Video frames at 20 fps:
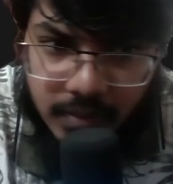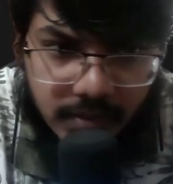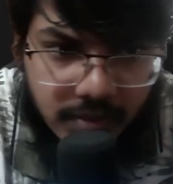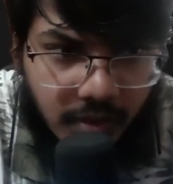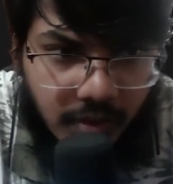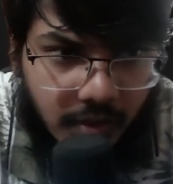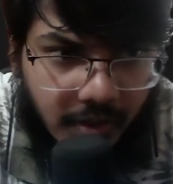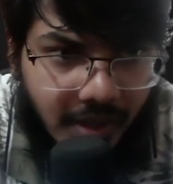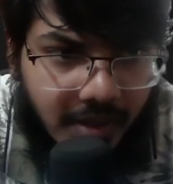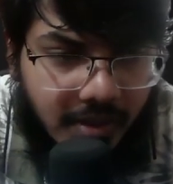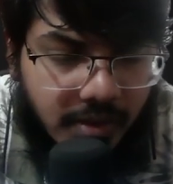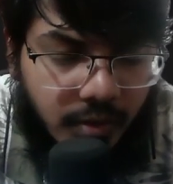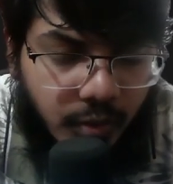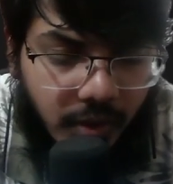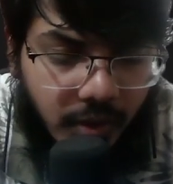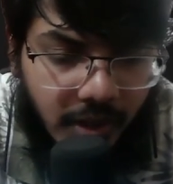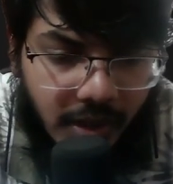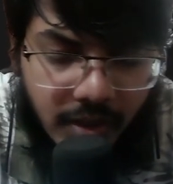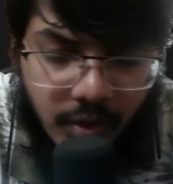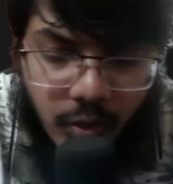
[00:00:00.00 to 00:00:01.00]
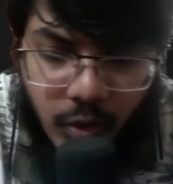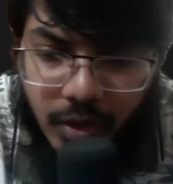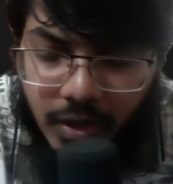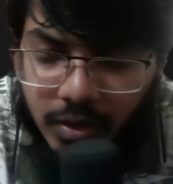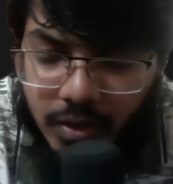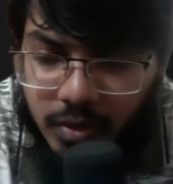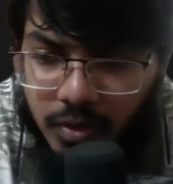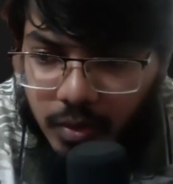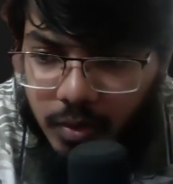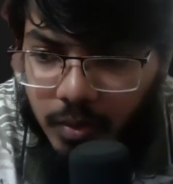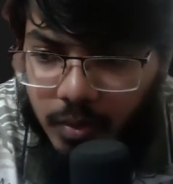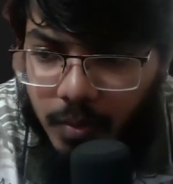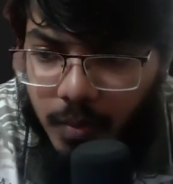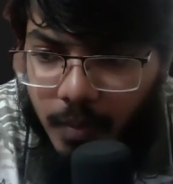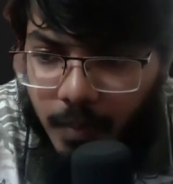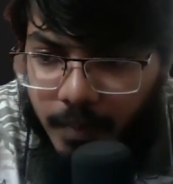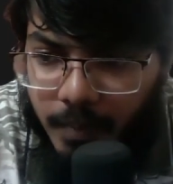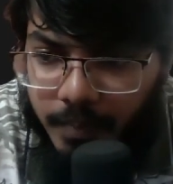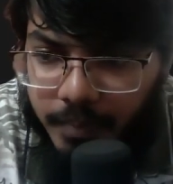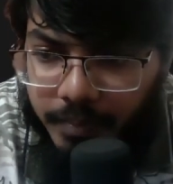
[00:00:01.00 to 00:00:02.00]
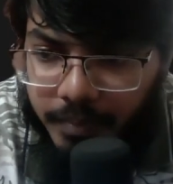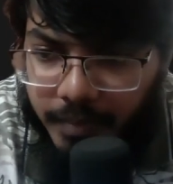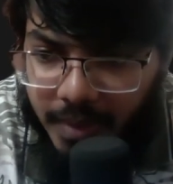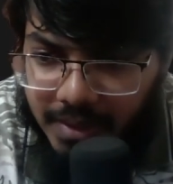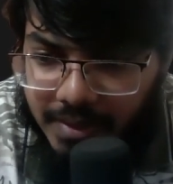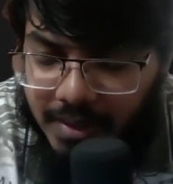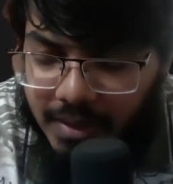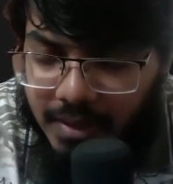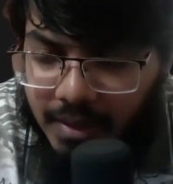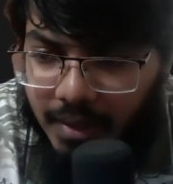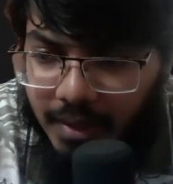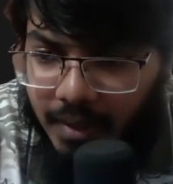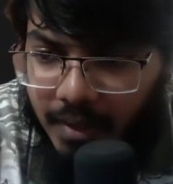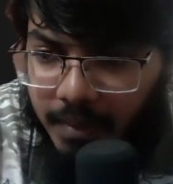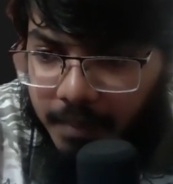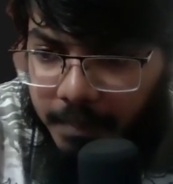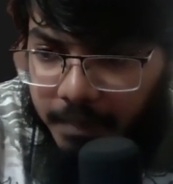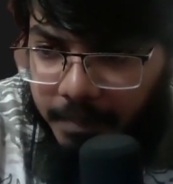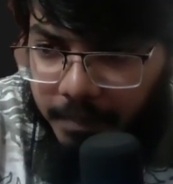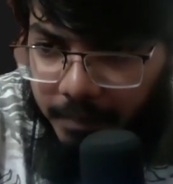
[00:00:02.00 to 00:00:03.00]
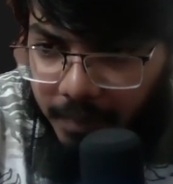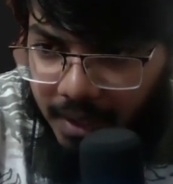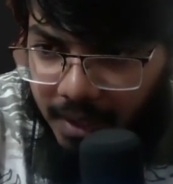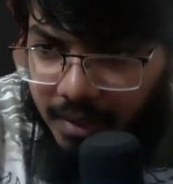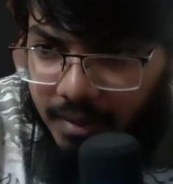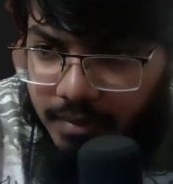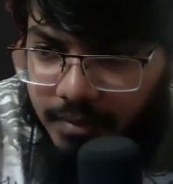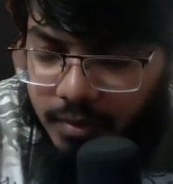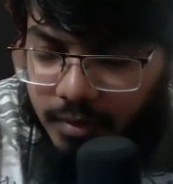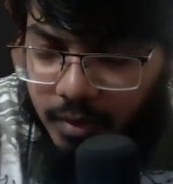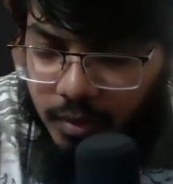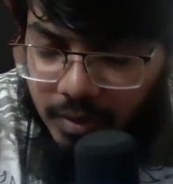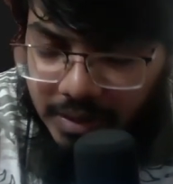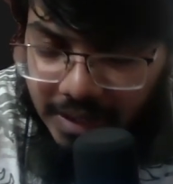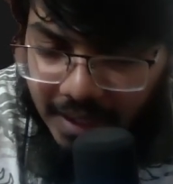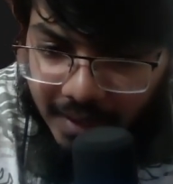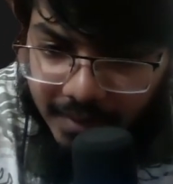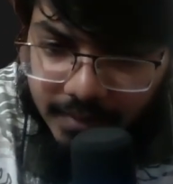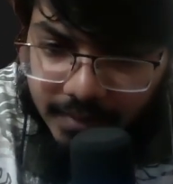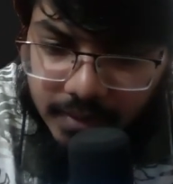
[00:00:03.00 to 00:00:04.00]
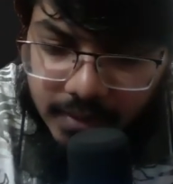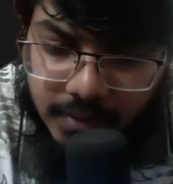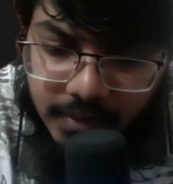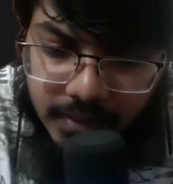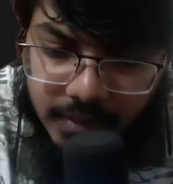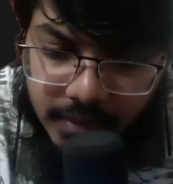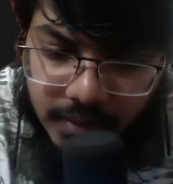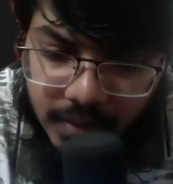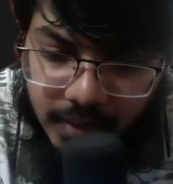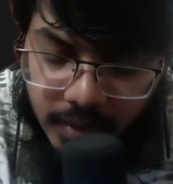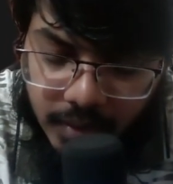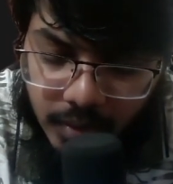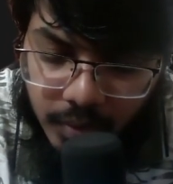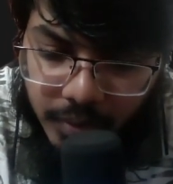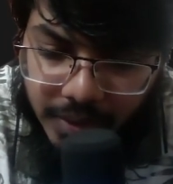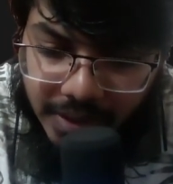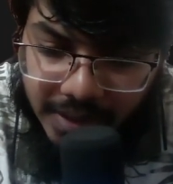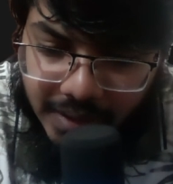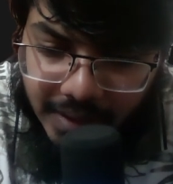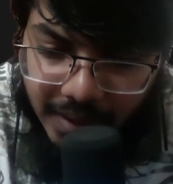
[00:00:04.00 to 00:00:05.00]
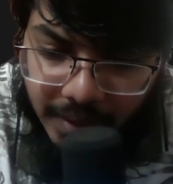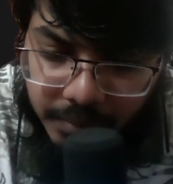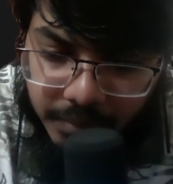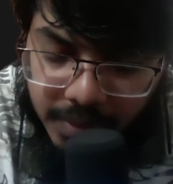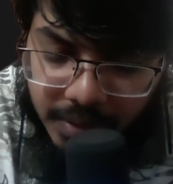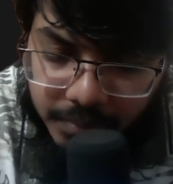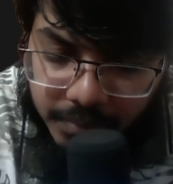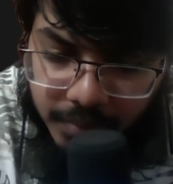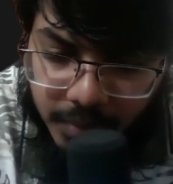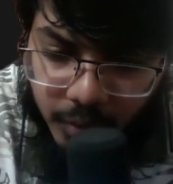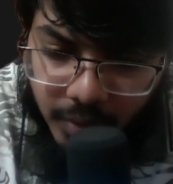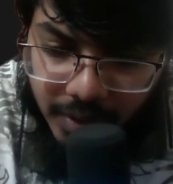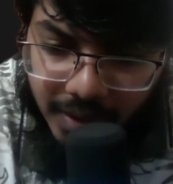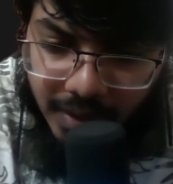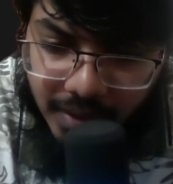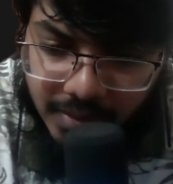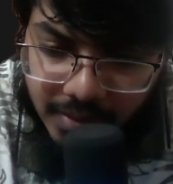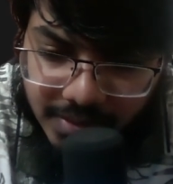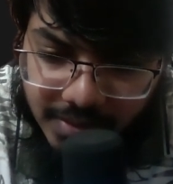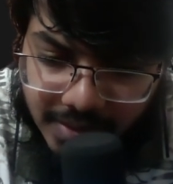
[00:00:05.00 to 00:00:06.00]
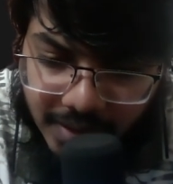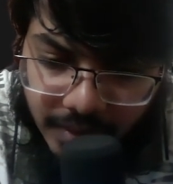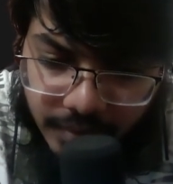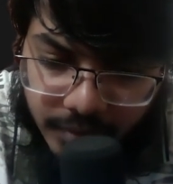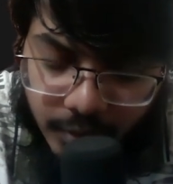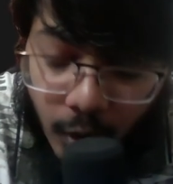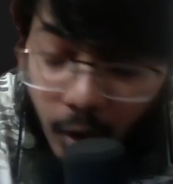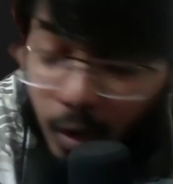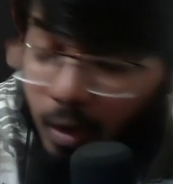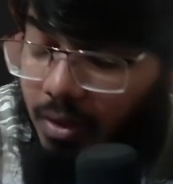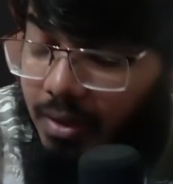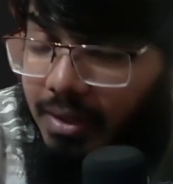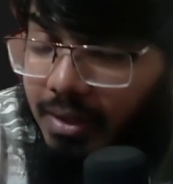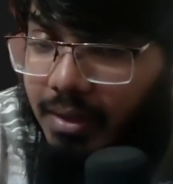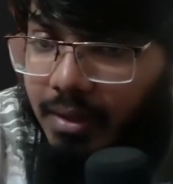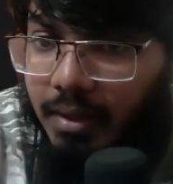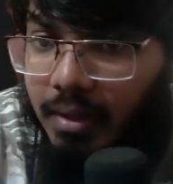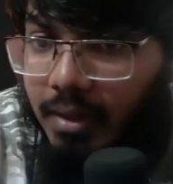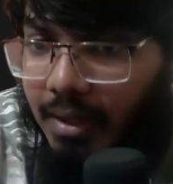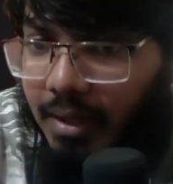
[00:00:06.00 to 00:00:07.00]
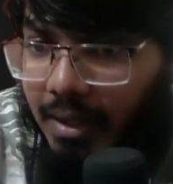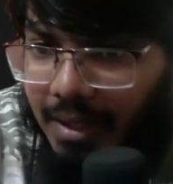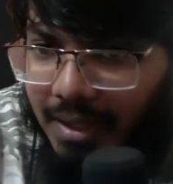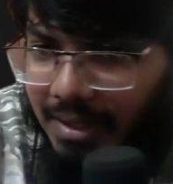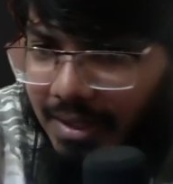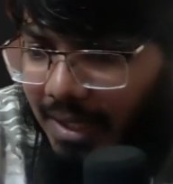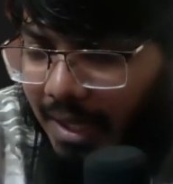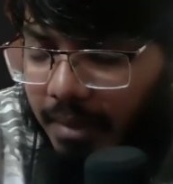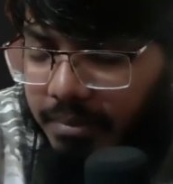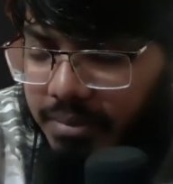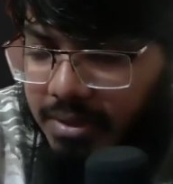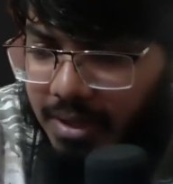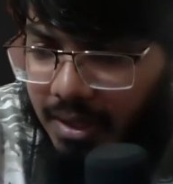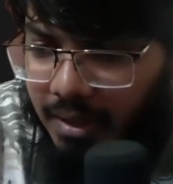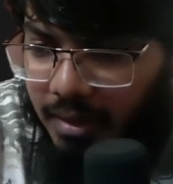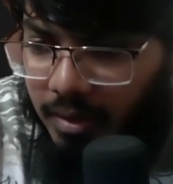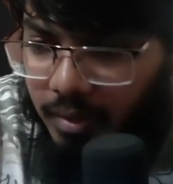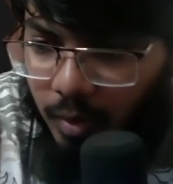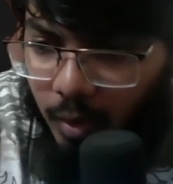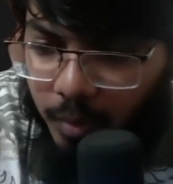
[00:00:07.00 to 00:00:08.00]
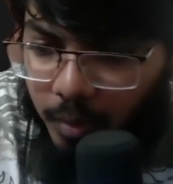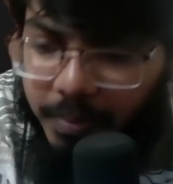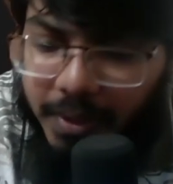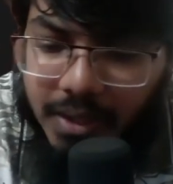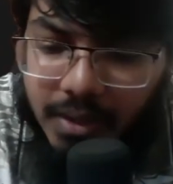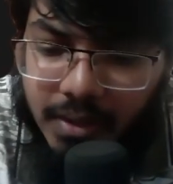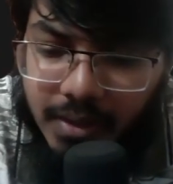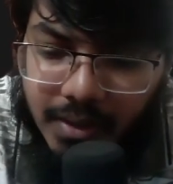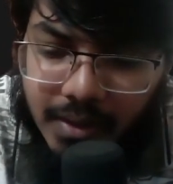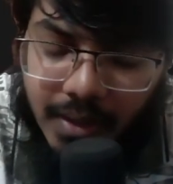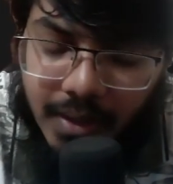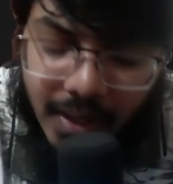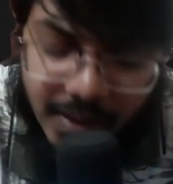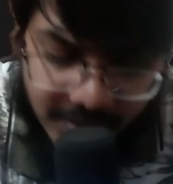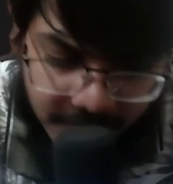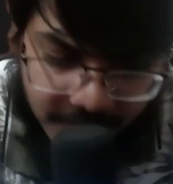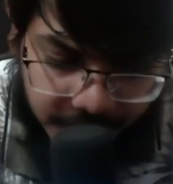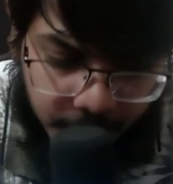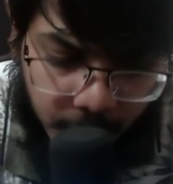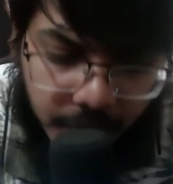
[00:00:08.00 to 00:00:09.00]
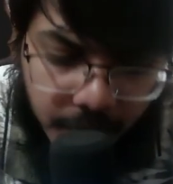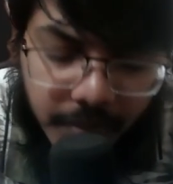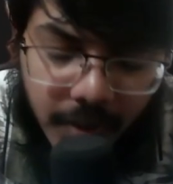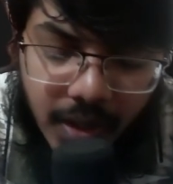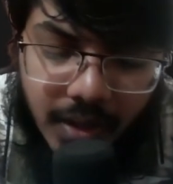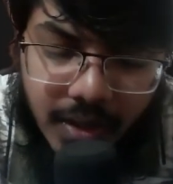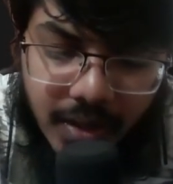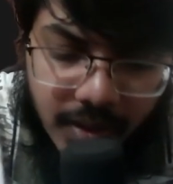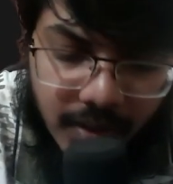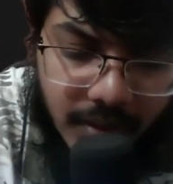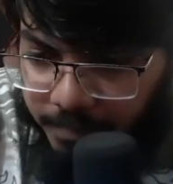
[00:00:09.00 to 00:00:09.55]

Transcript: So next we are going to basically make it so that we can save all the tabs that are open as bookmark.